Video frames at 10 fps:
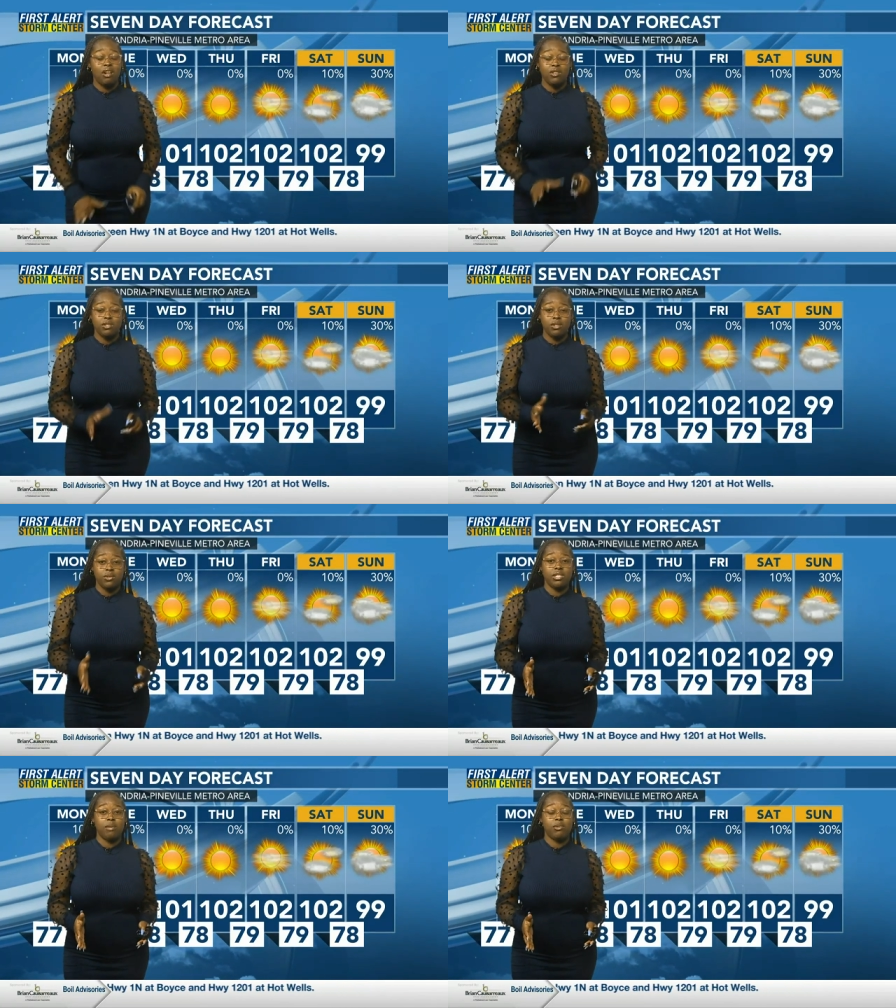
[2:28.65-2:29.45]
Also,
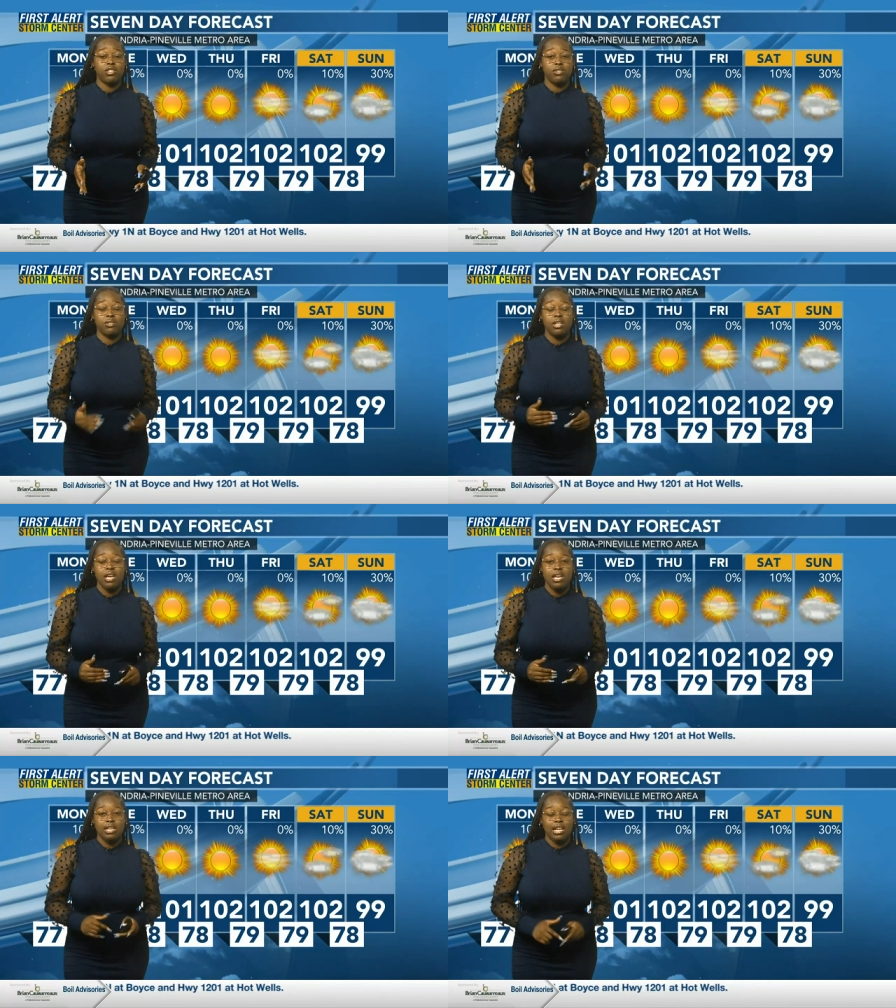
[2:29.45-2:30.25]
those temperatures
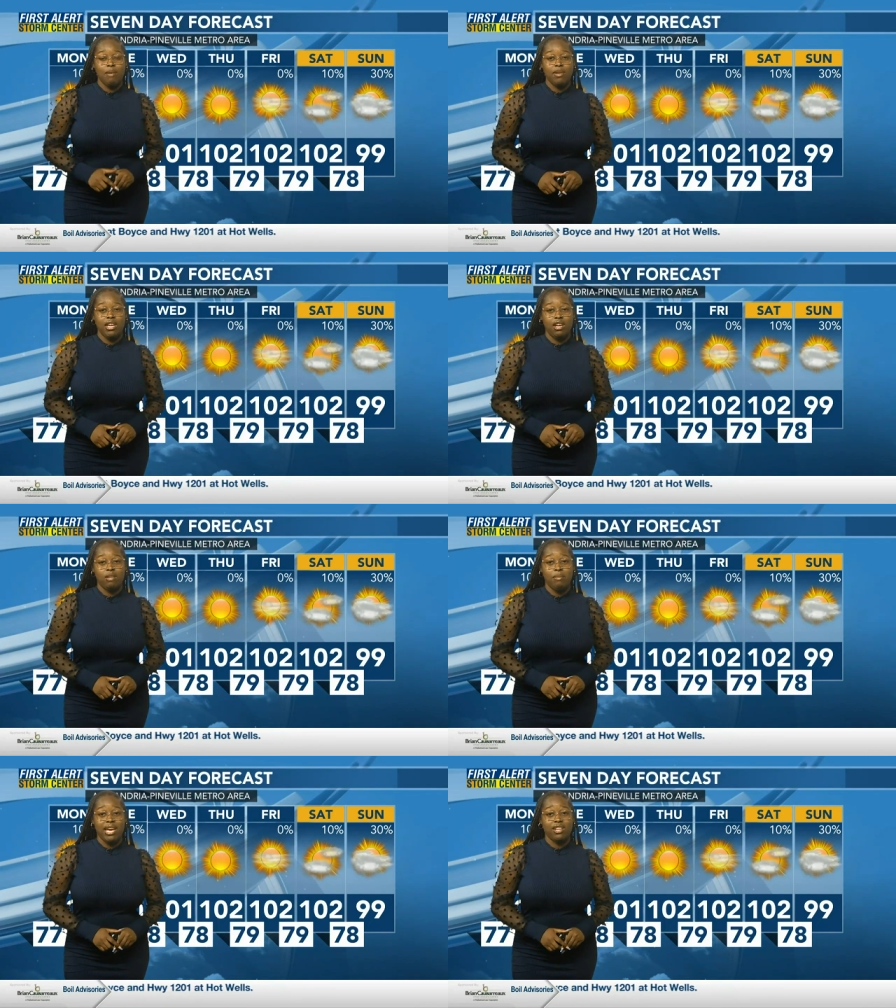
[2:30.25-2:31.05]
climbing down
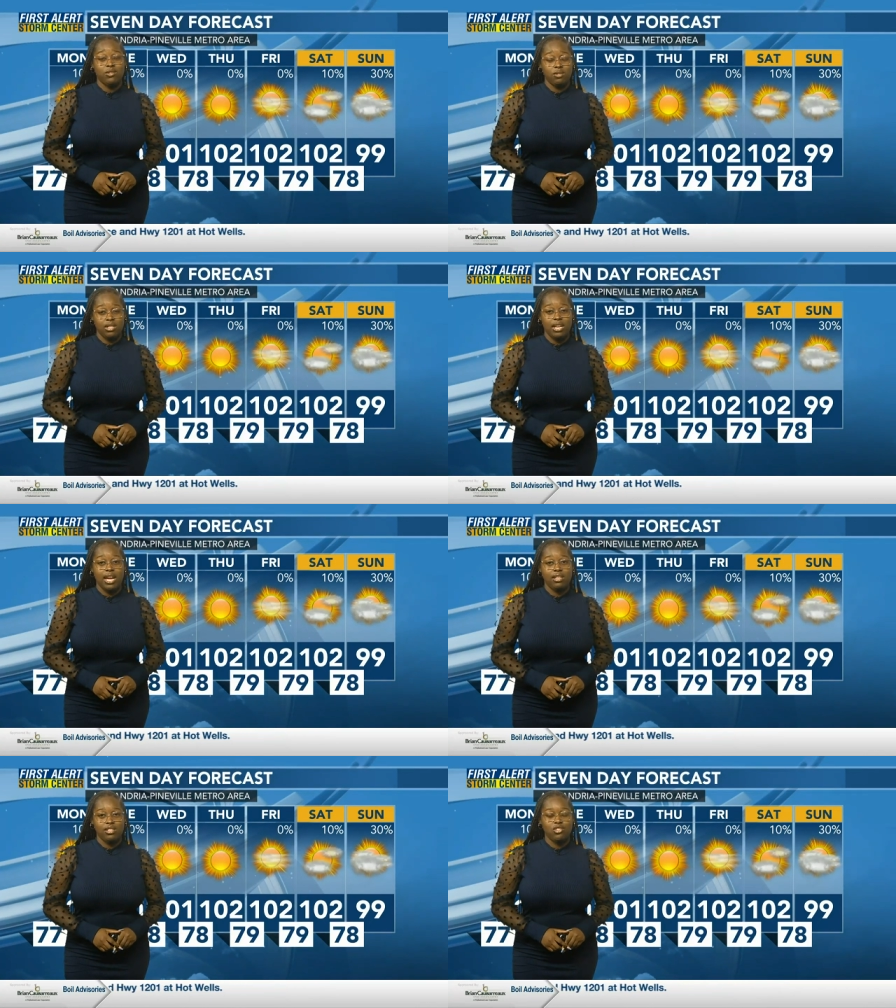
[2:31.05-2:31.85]
and back into the
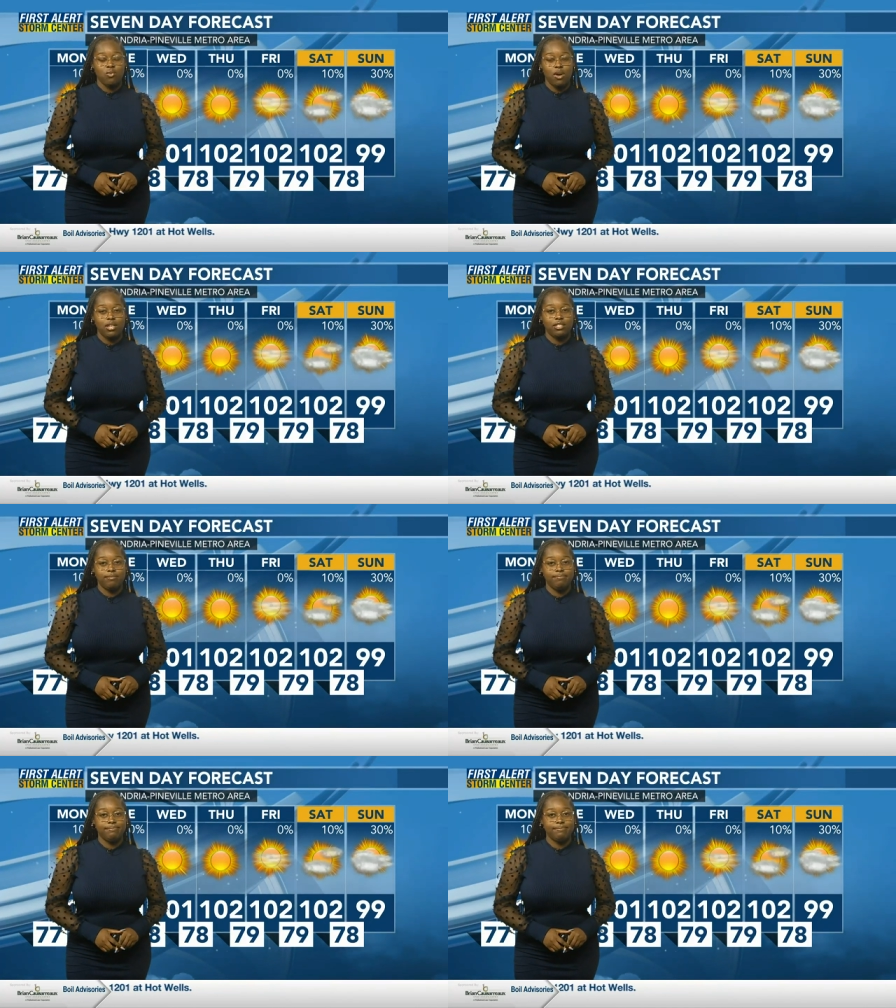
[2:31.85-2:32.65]
90s, Joanna.
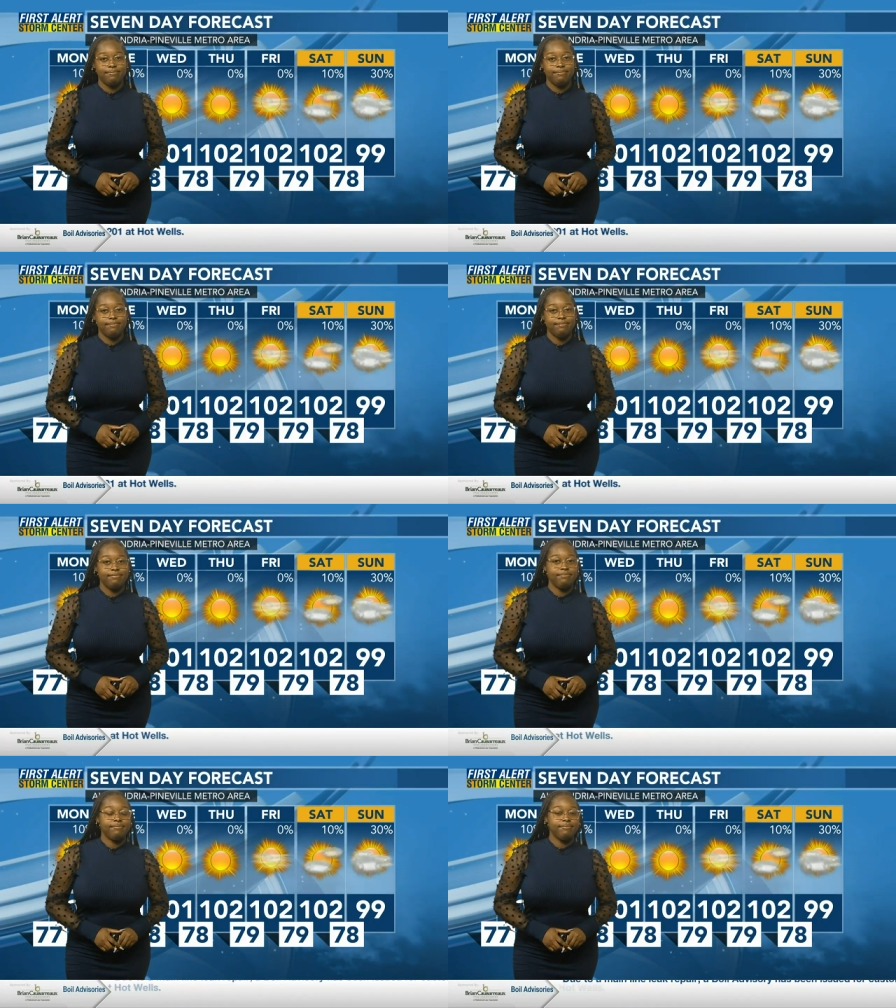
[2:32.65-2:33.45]

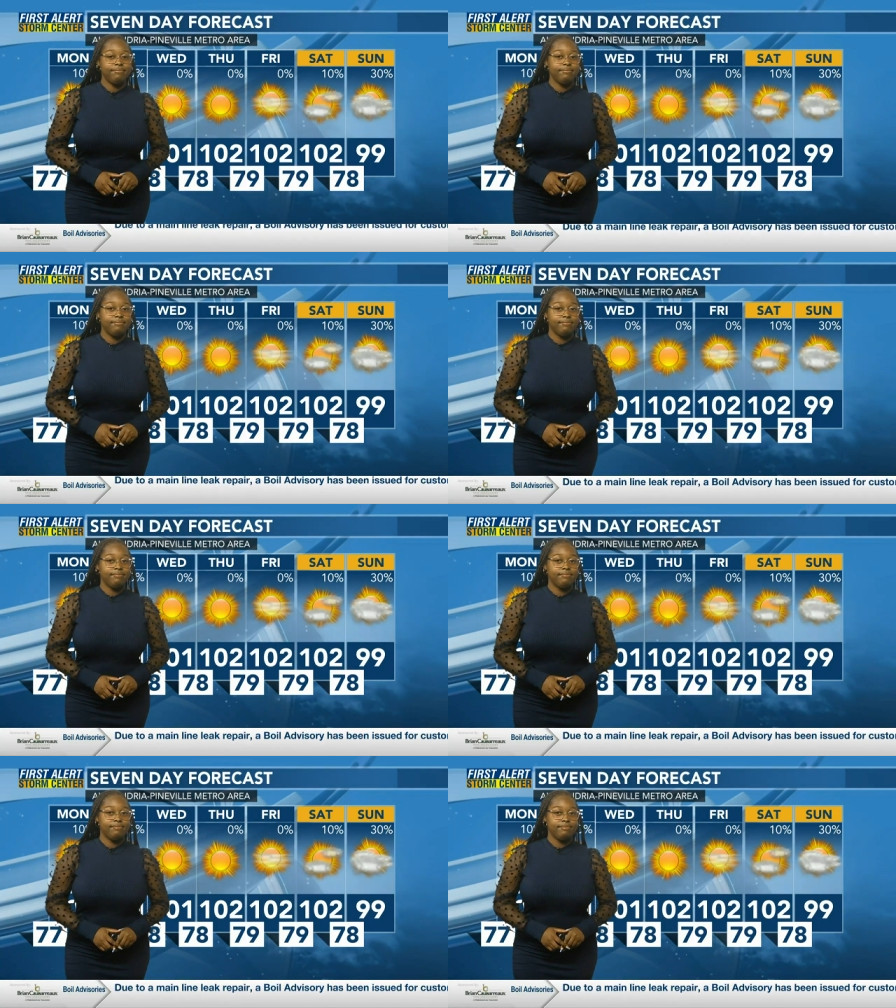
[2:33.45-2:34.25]
All
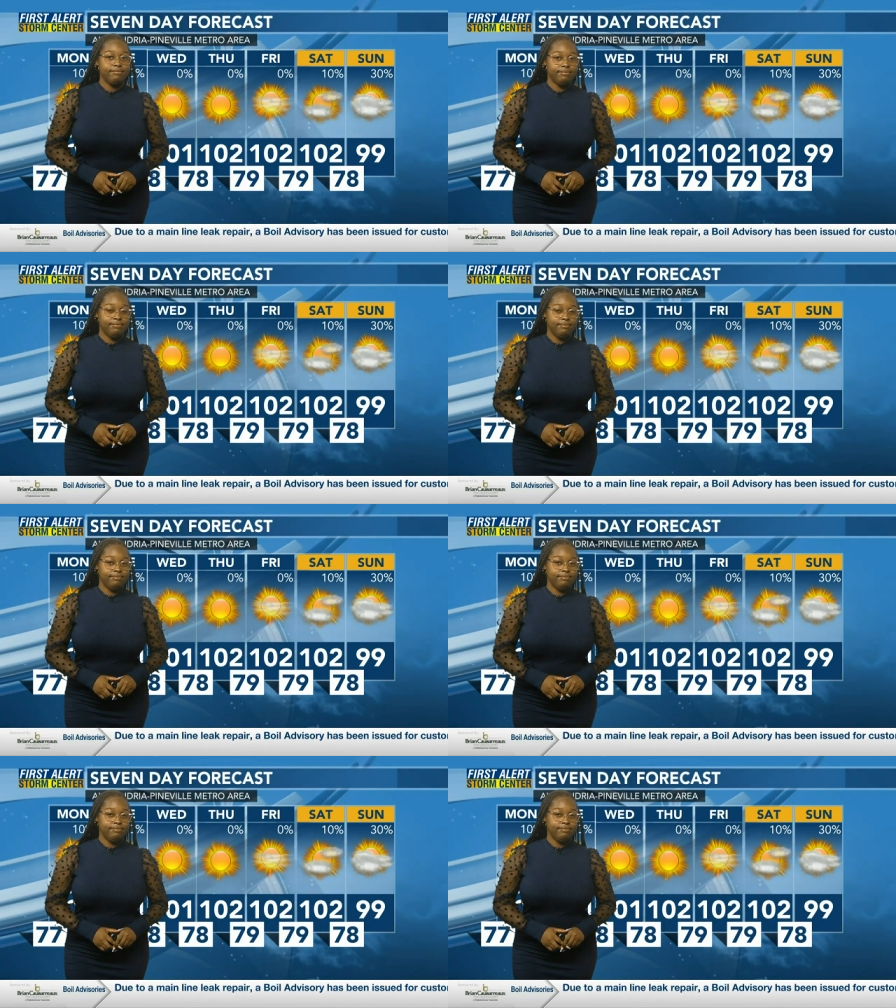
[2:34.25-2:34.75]
right, Breyanna, thank you